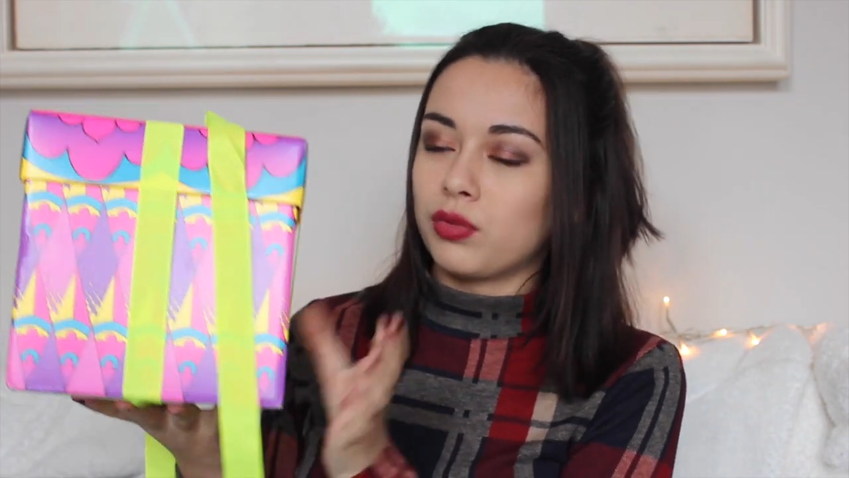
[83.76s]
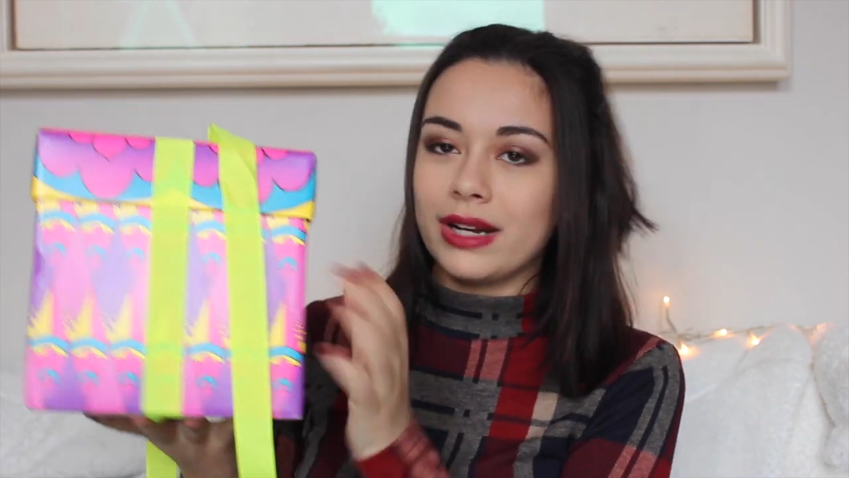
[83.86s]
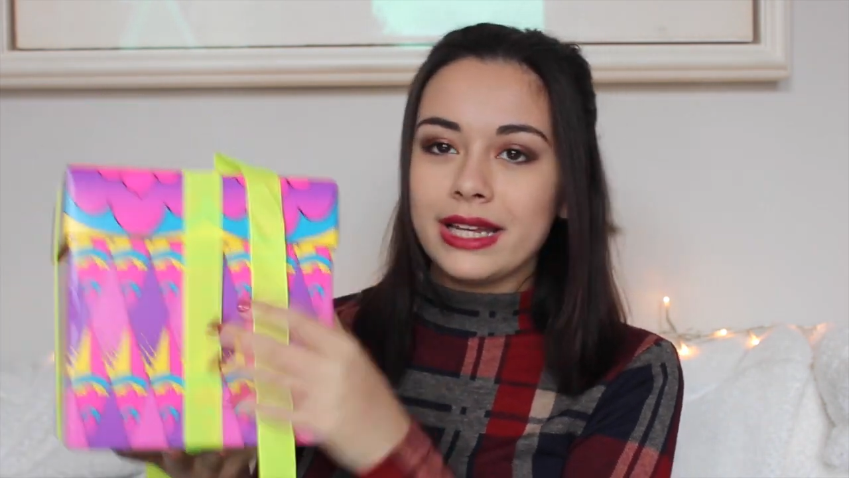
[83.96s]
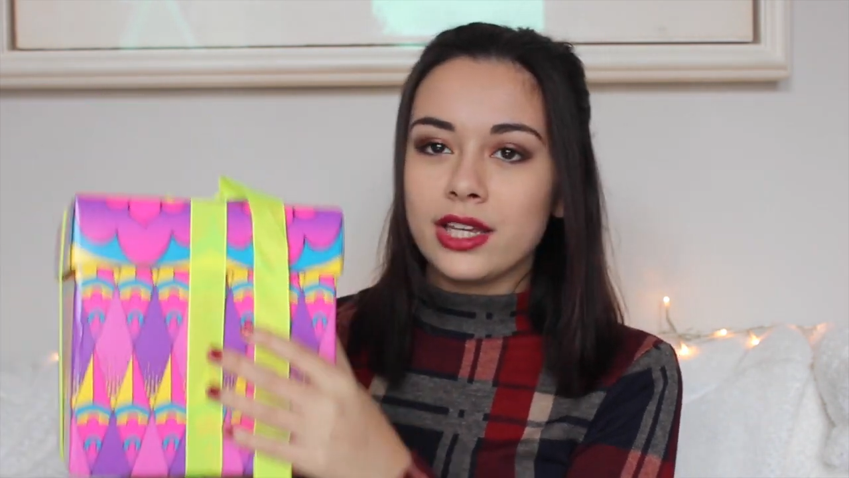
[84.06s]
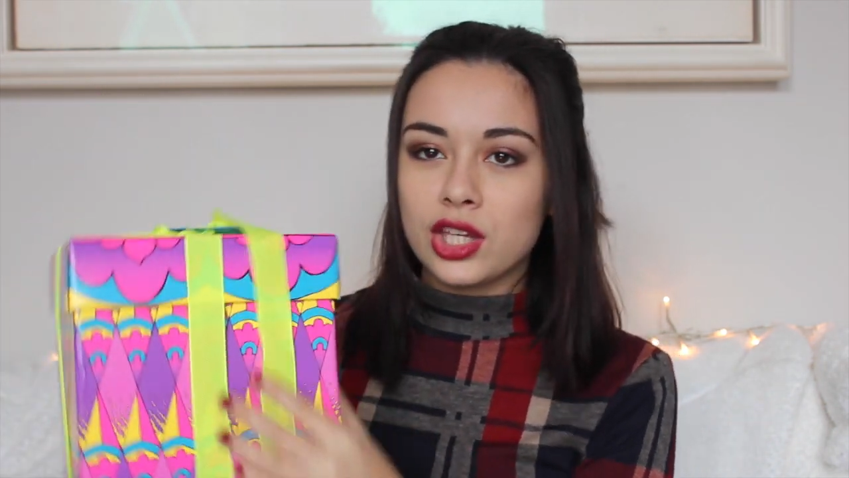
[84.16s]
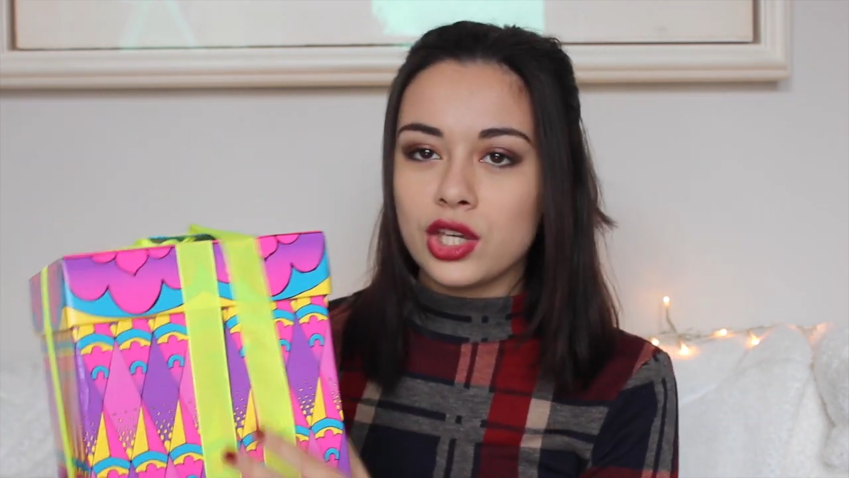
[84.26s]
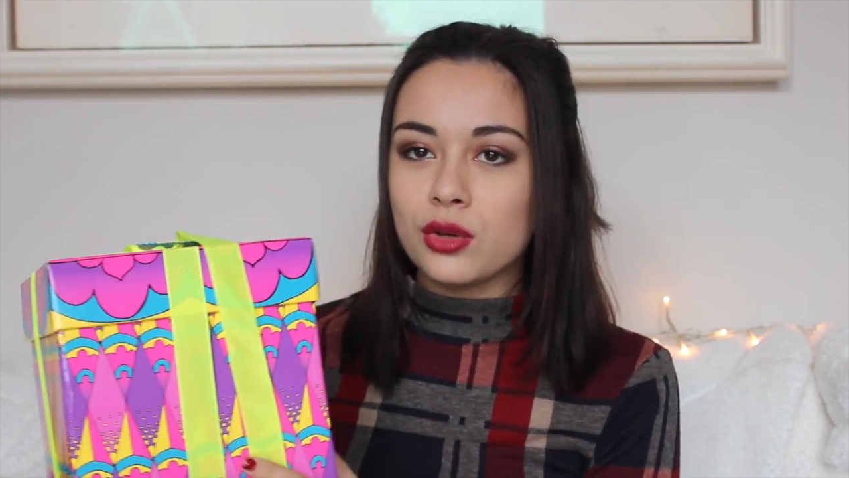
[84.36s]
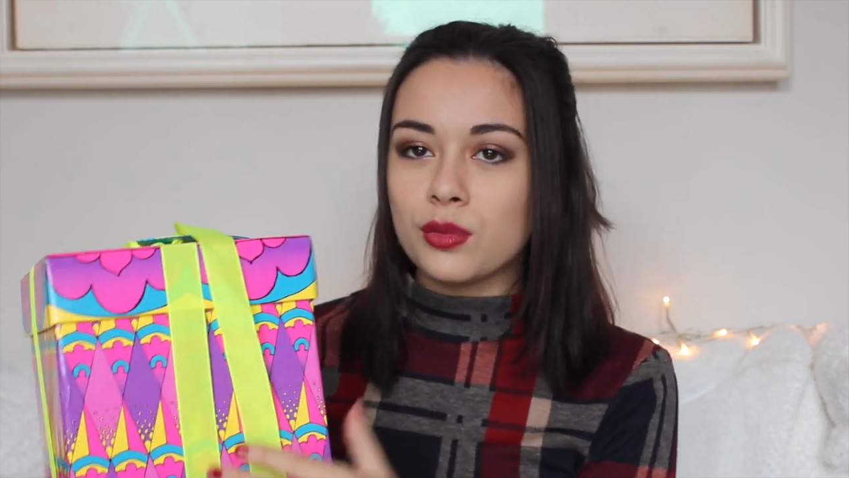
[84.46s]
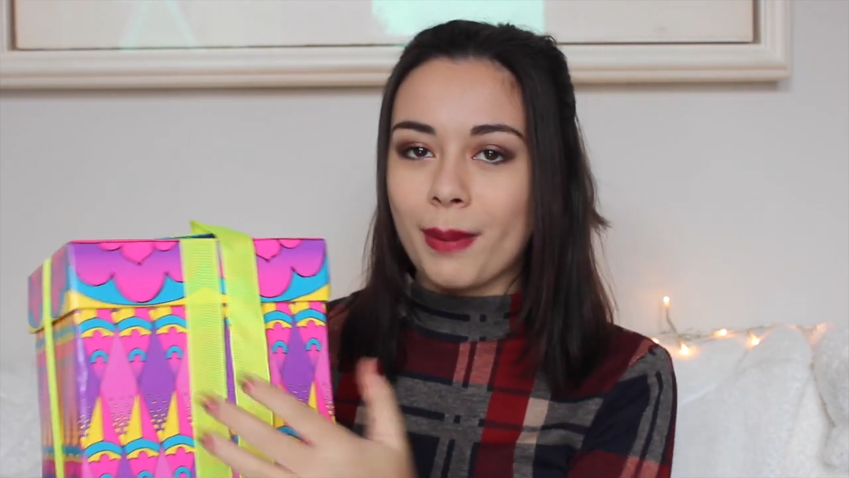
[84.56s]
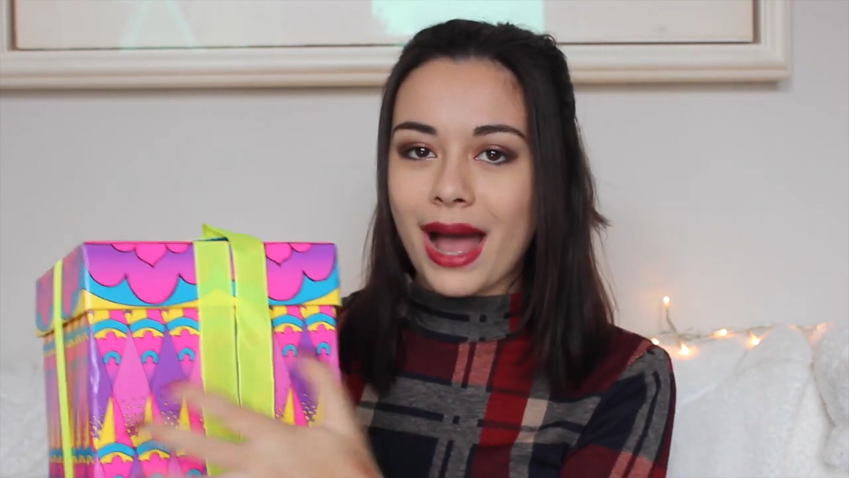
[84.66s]
really
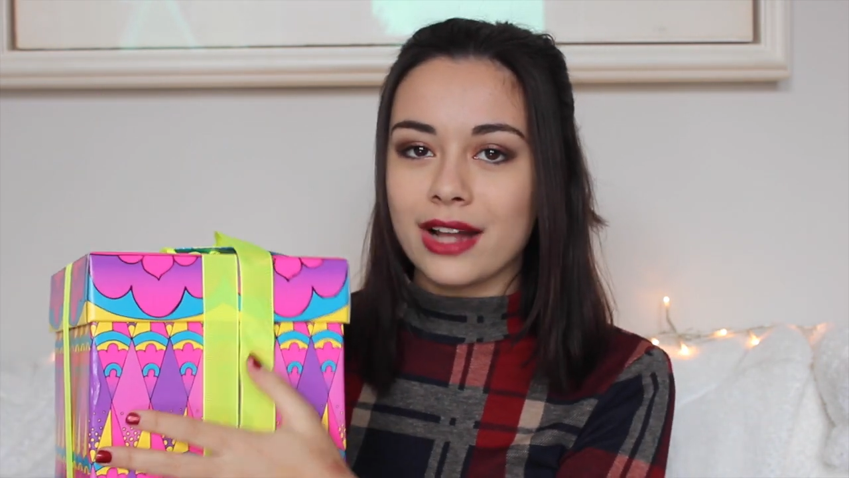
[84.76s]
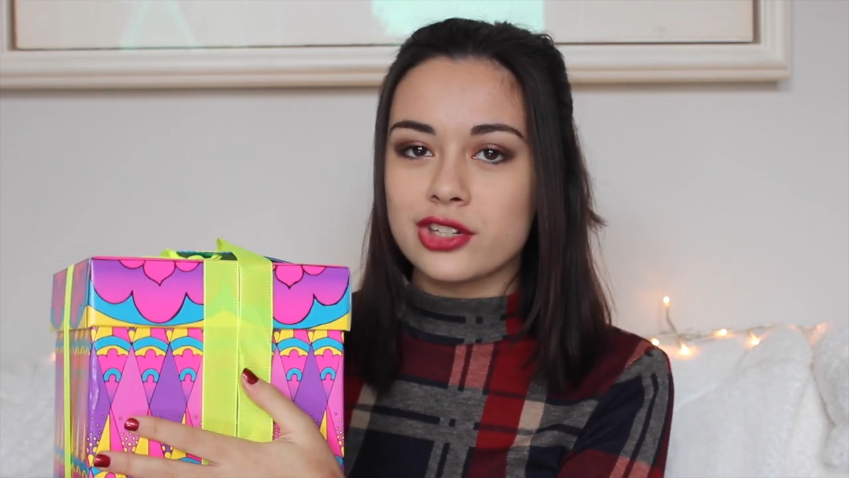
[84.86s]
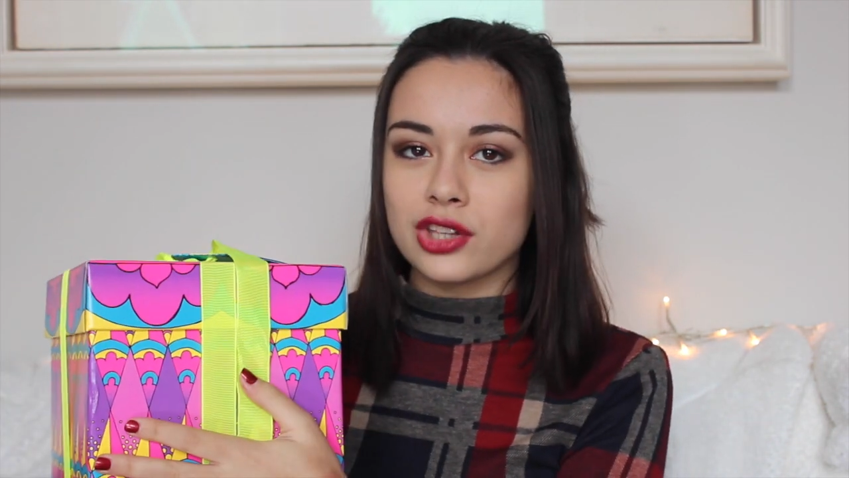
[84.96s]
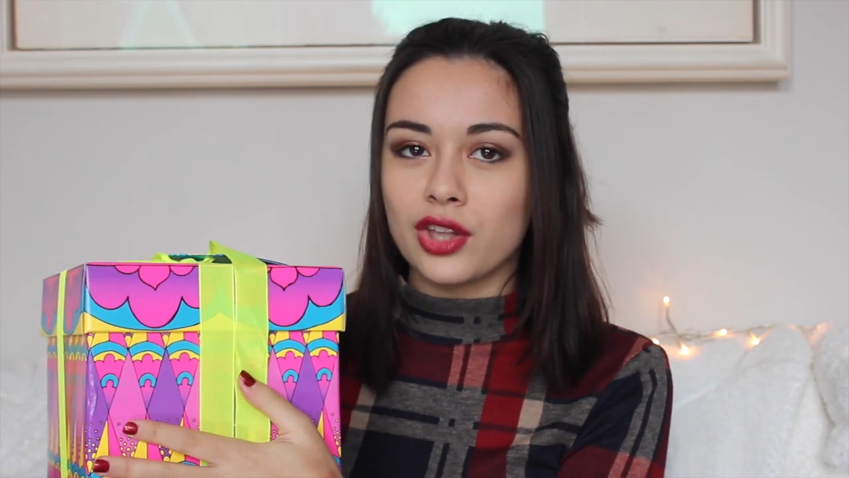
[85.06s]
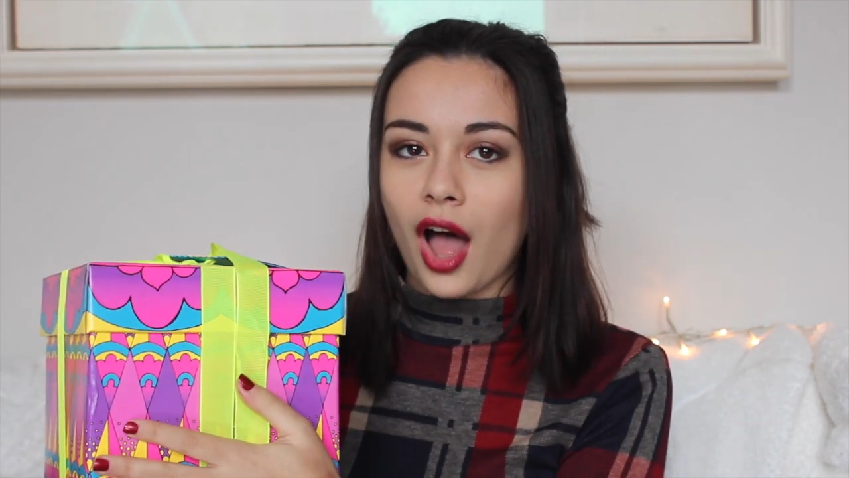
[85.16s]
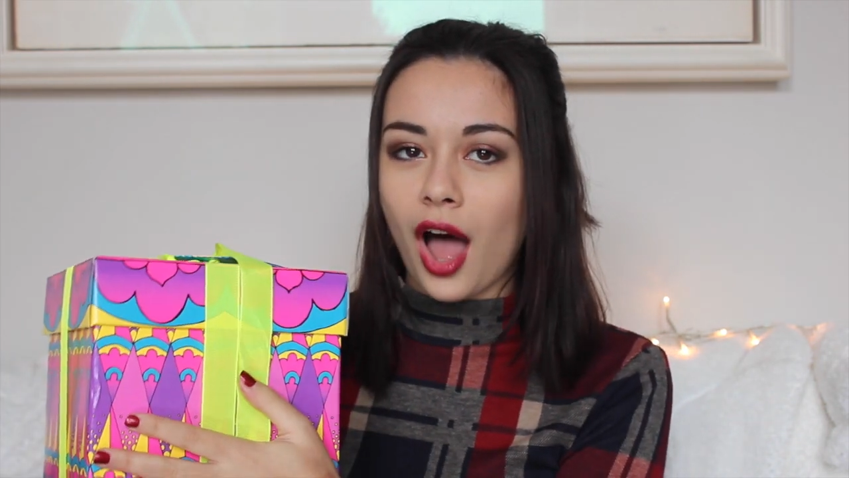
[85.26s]
cute packaging that